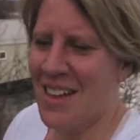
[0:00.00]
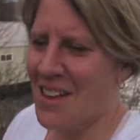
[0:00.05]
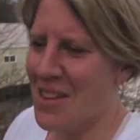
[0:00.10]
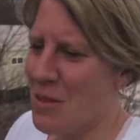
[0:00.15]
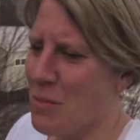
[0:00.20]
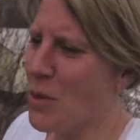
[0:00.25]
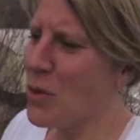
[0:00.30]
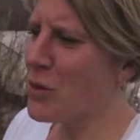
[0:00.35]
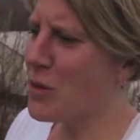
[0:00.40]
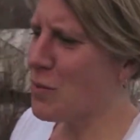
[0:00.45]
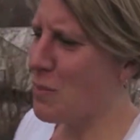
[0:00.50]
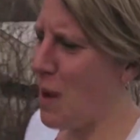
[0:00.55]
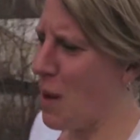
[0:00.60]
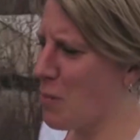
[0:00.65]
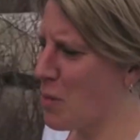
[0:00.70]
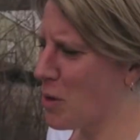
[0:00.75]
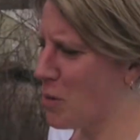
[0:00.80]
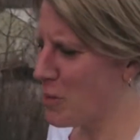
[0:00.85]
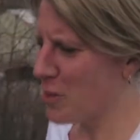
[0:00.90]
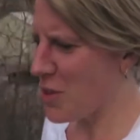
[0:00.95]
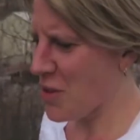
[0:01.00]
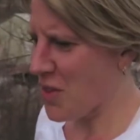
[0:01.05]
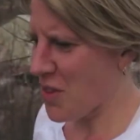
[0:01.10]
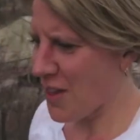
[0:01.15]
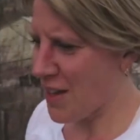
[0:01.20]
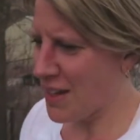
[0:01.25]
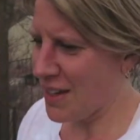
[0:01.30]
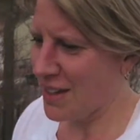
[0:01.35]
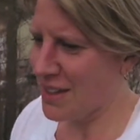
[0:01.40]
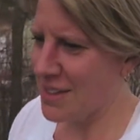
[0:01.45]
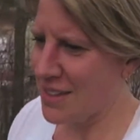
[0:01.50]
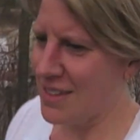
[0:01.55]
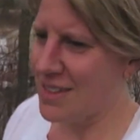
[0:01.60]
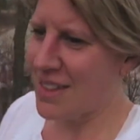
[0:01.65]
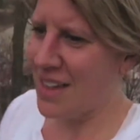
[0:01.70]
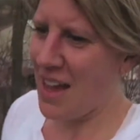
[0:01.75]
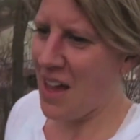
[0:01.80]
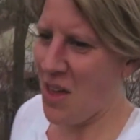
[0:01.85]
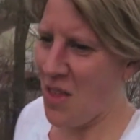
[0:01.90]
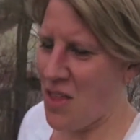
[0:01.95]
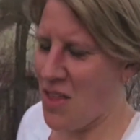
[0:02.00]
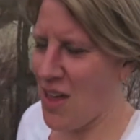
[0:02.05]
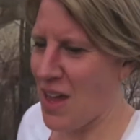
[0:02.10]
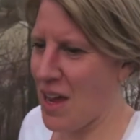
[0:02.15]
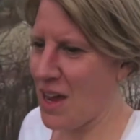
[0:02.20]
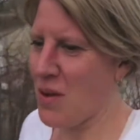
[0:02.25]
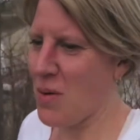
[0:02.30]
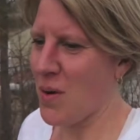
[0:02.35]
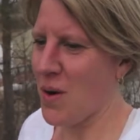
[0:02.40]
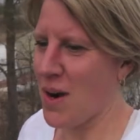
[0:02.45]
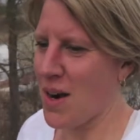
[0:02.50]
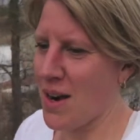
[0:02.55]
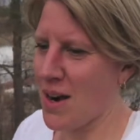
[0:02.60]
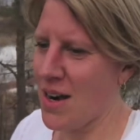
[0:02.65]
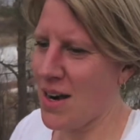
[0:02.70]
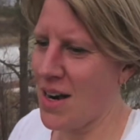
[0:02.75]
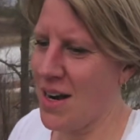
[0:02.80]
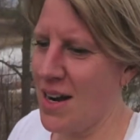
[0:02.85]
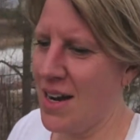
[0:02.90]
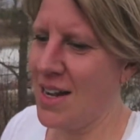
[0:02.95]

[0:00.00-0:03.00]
the most memorable things I think were